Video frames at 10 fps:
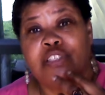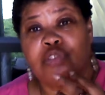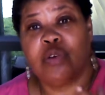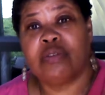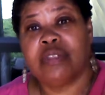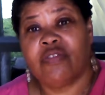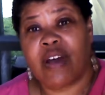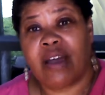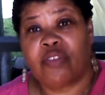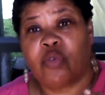stroke
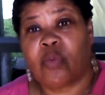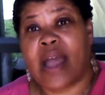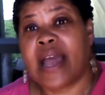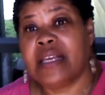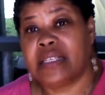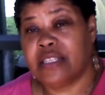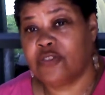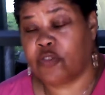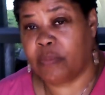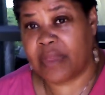survivor
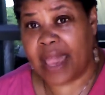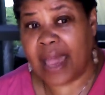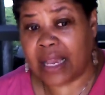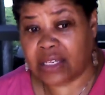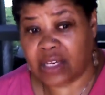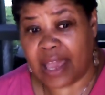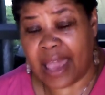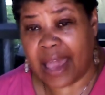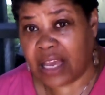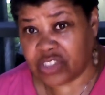rises from the
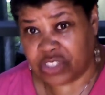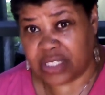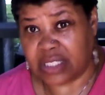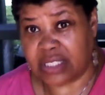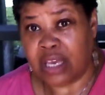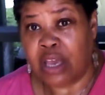ashes.